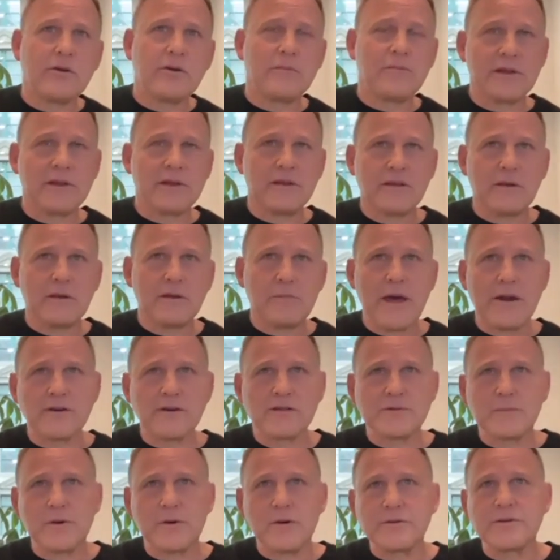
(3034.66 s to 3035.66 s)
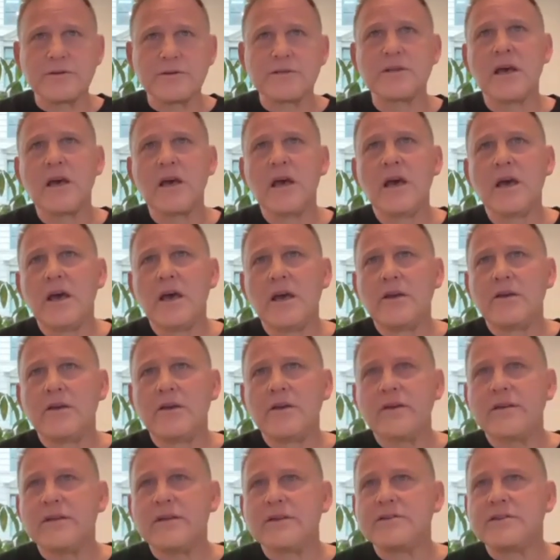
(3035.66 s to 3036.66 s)
opinion that matters most.
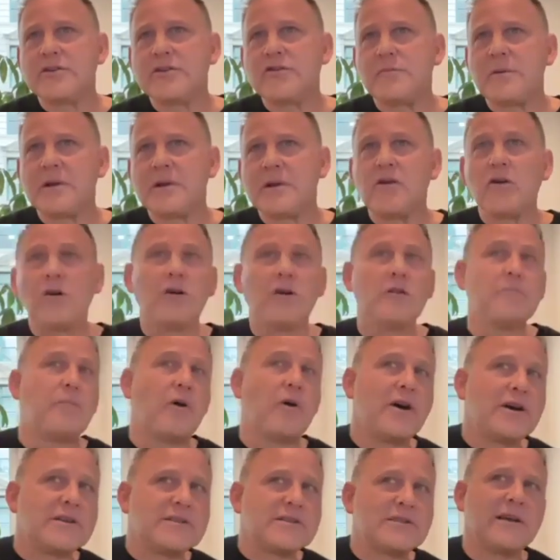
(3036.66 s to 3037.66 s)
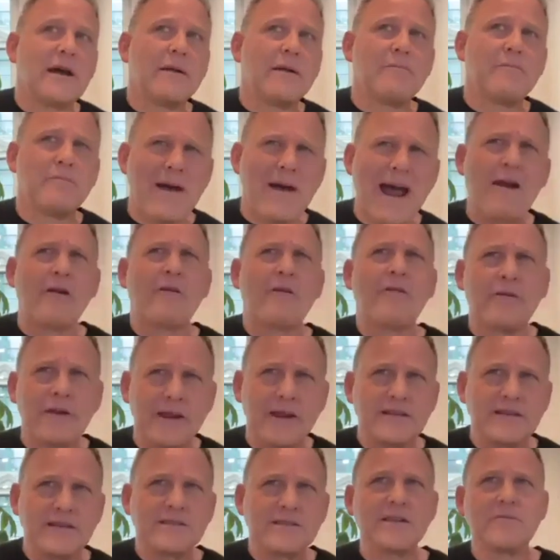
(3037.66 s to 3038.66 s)
You've been called bossy. I'm
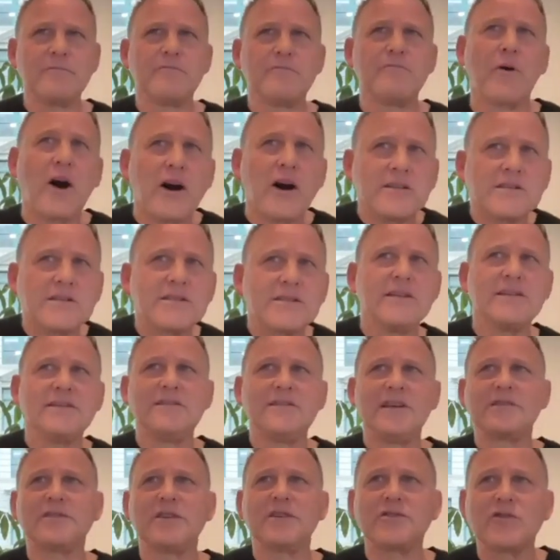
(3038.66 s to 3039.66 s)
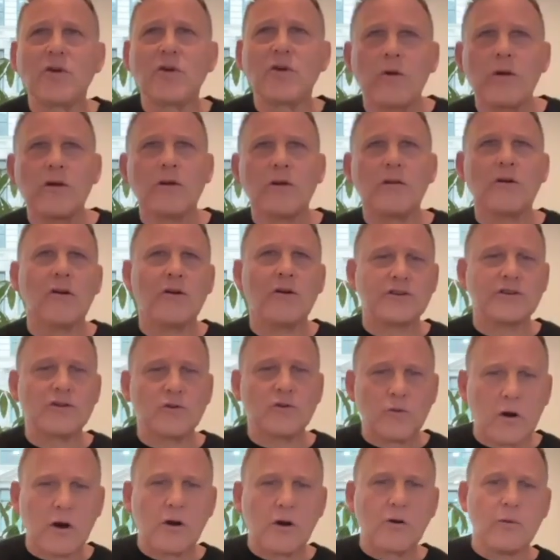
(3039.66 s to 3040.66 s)
paraphrasing: bossy, dictatorial, hard
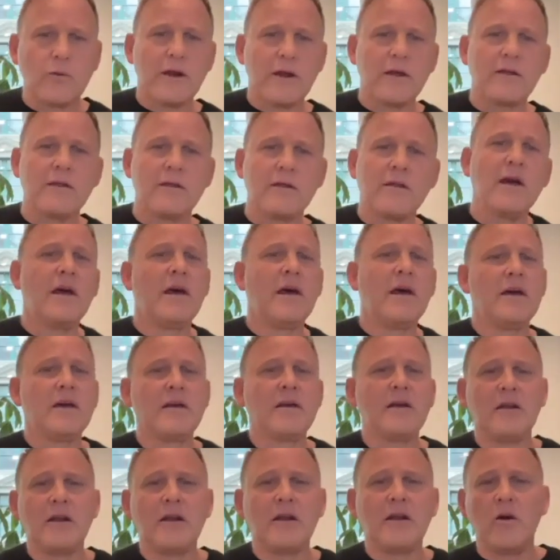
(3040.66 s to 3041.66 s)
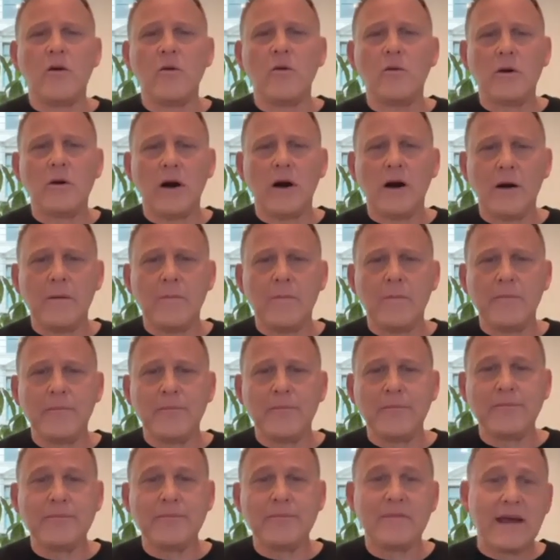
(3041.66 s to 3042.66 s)
to work with.
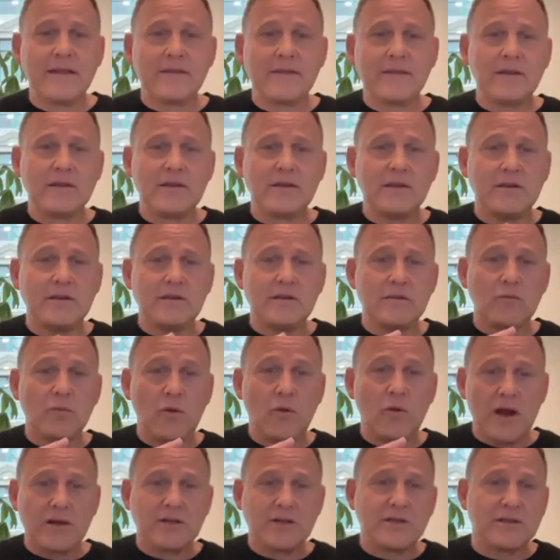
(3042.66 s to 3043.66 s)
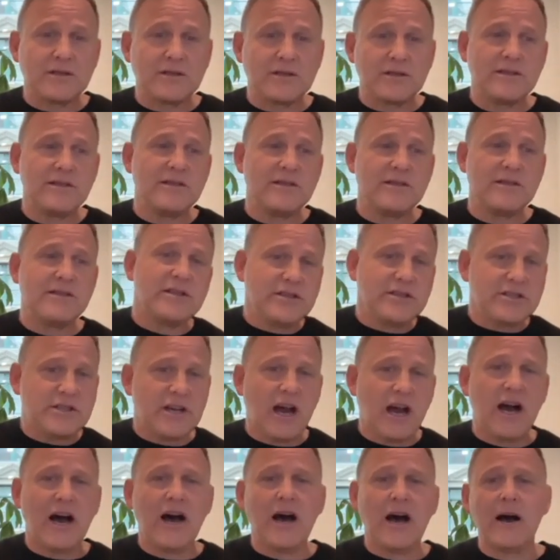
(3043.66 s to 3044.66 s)
At the Washington D.C.
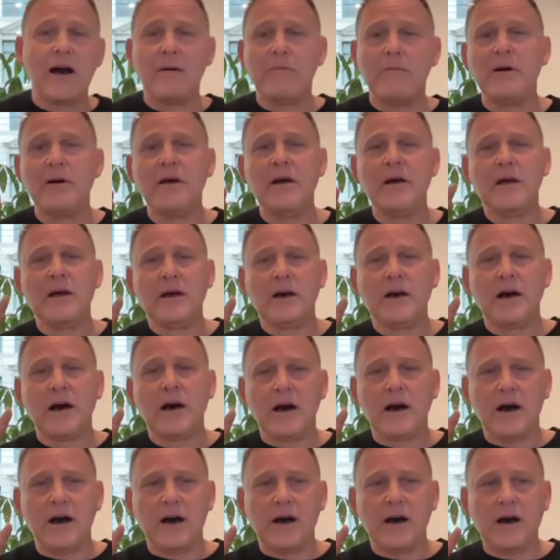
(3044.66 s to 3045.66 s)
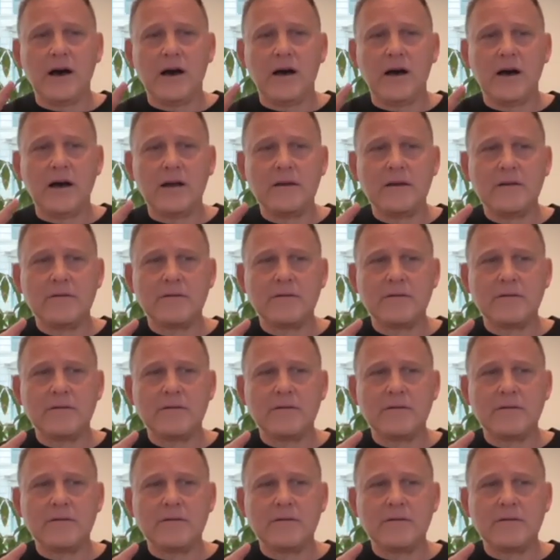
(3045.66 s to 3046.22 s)
job, I